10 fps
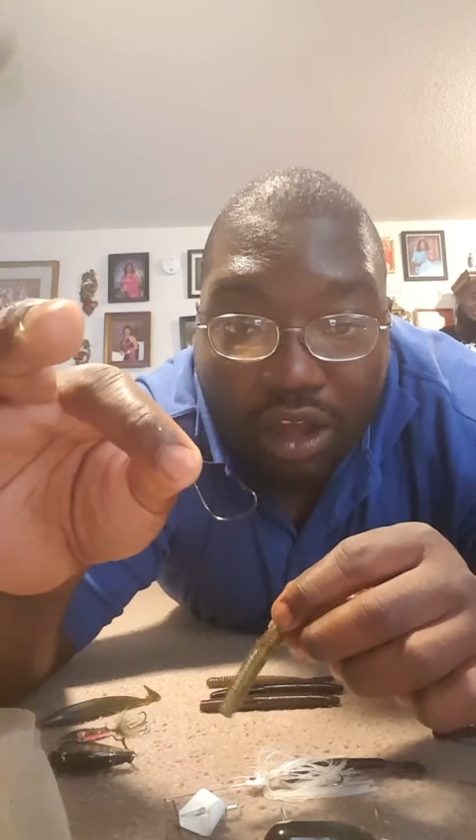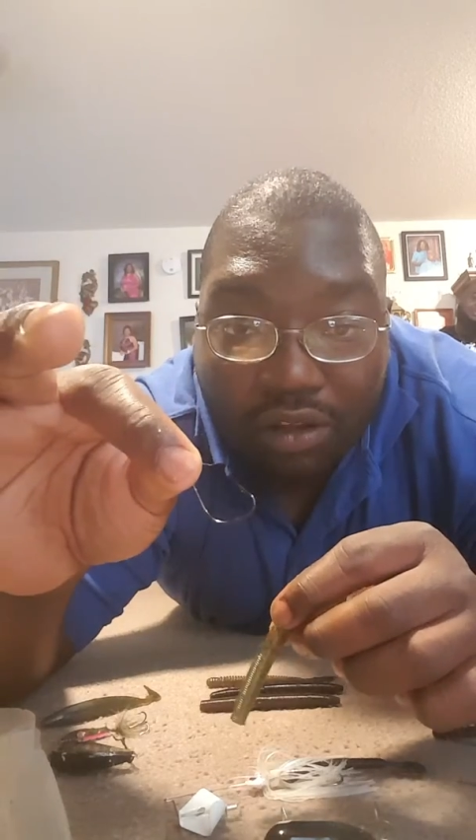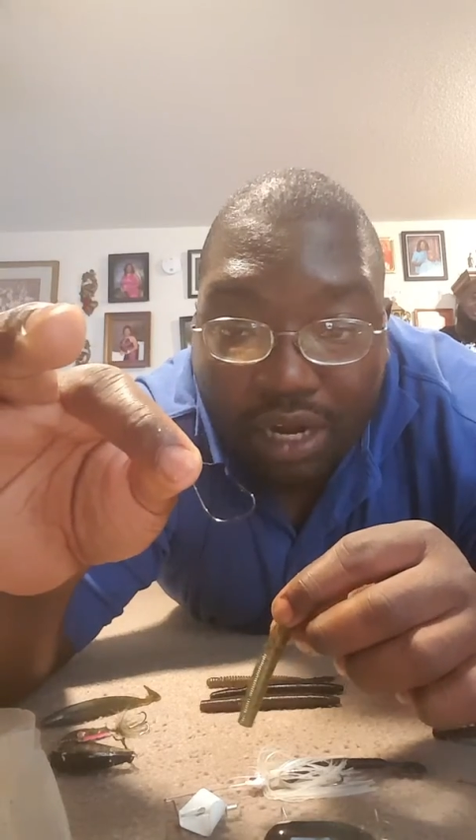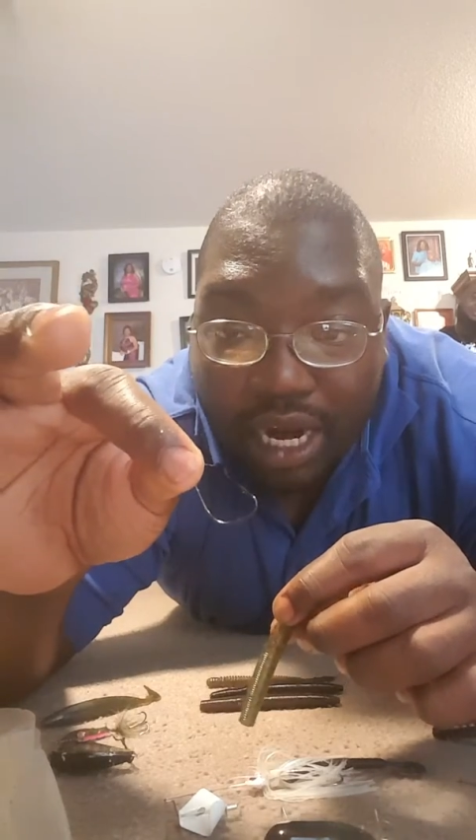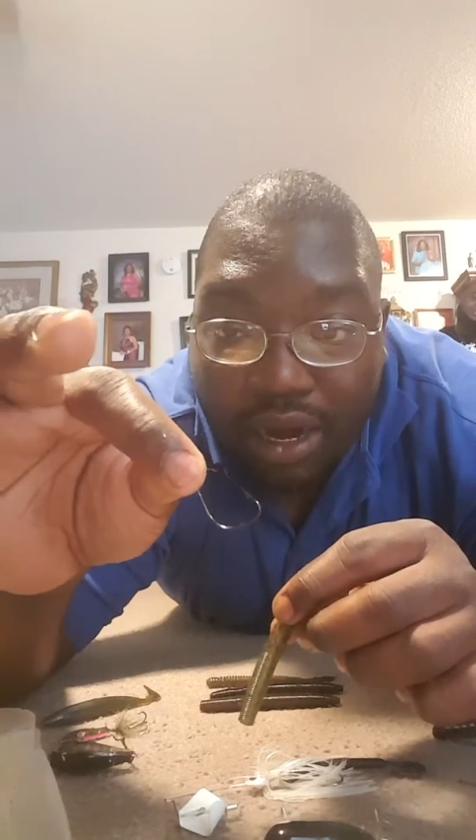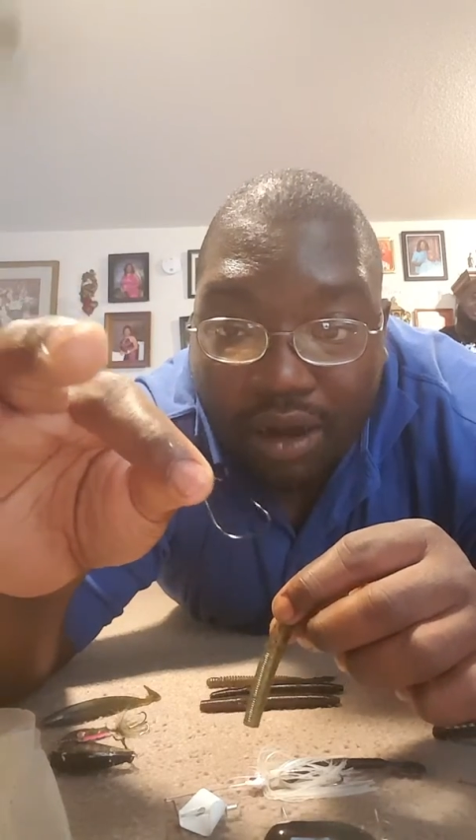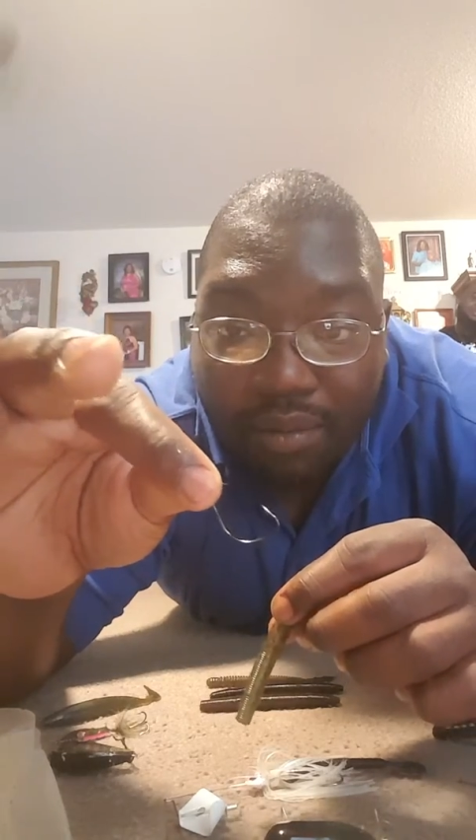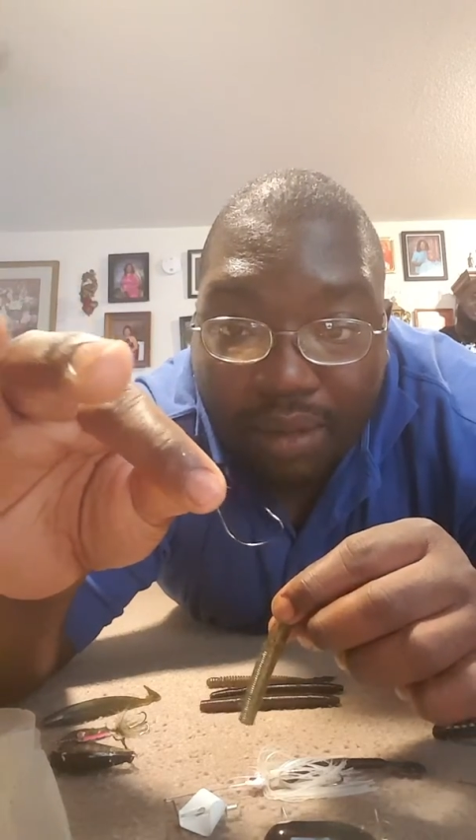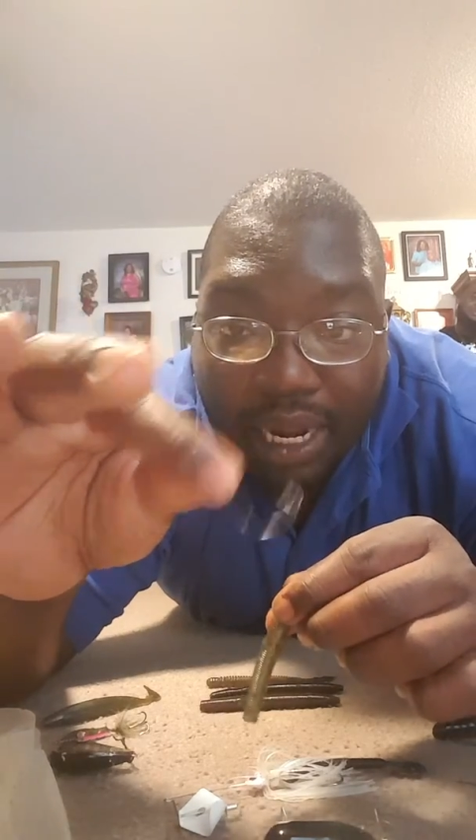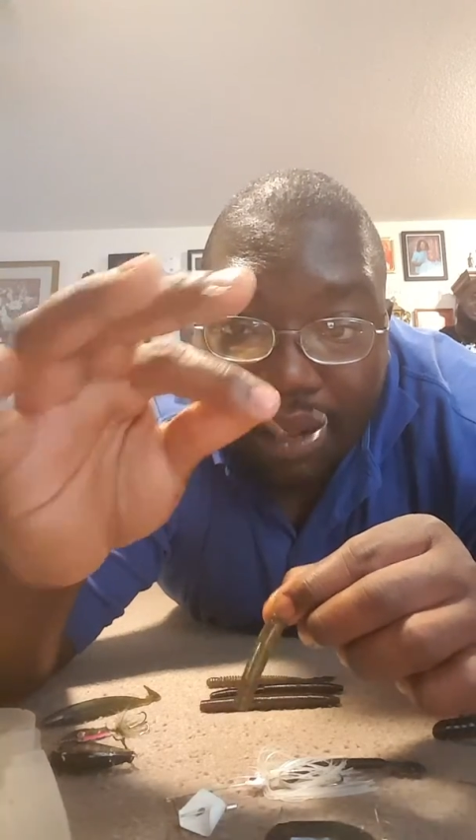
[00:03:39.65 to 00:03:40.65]
on there,
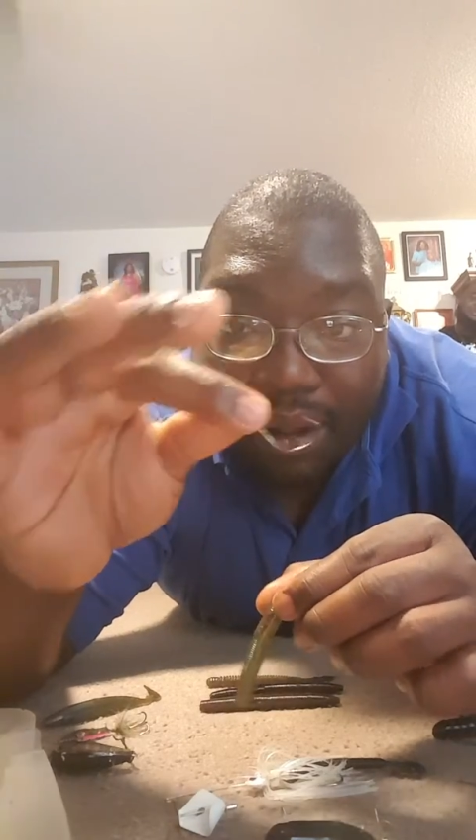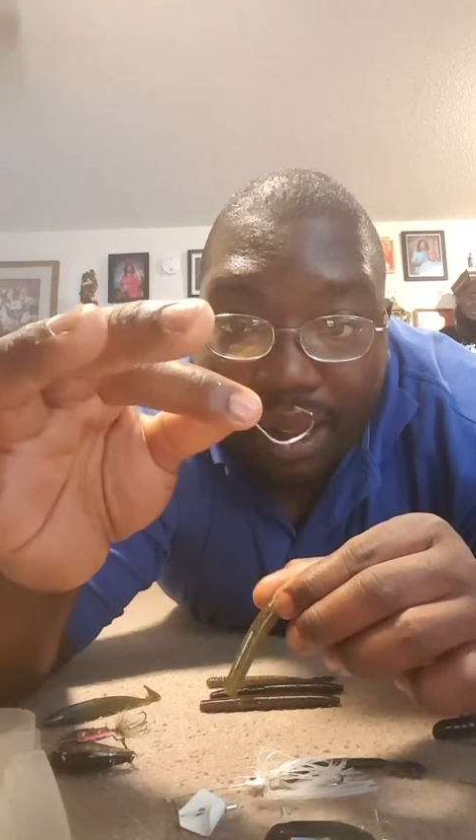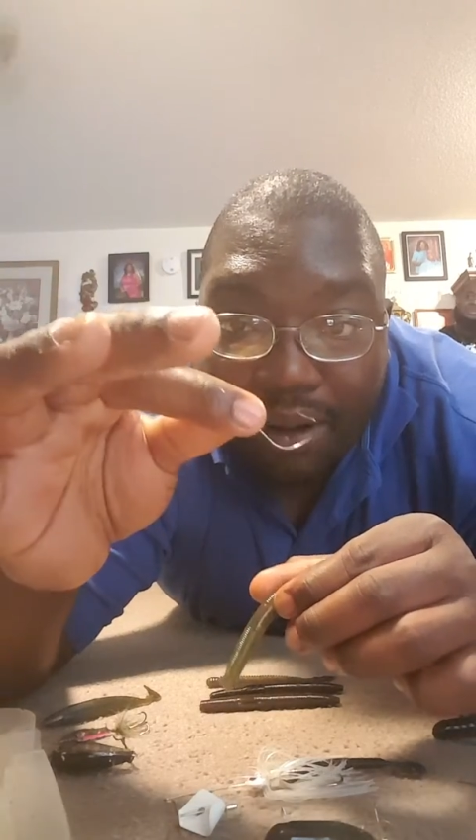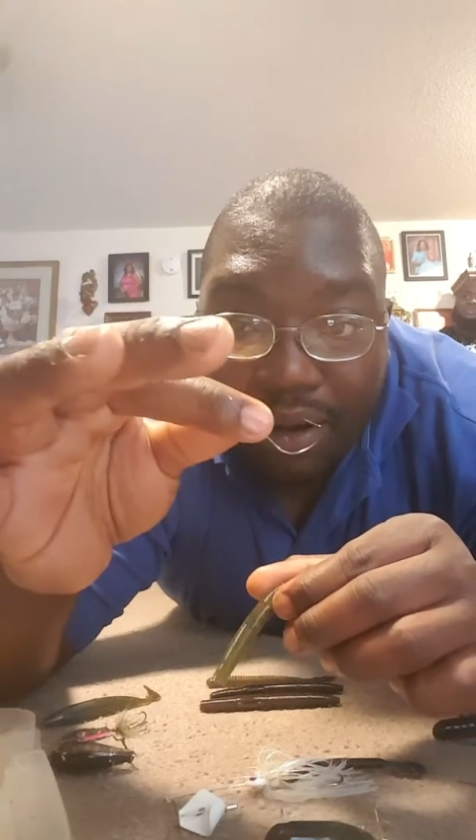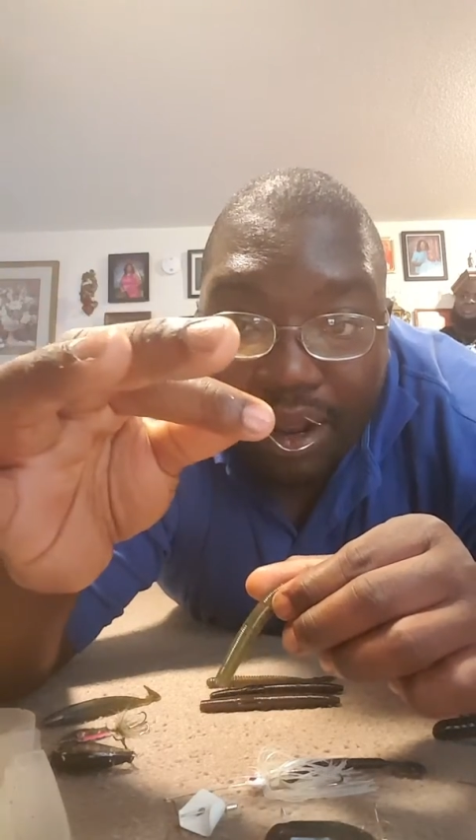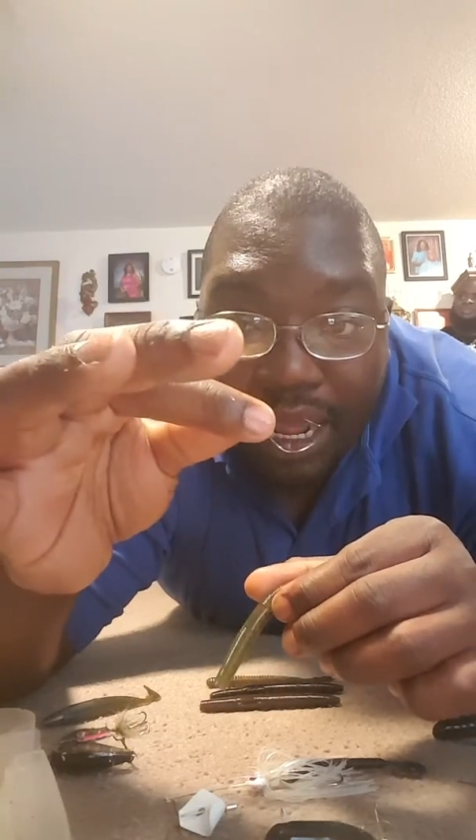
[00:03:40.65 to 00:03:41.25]
but I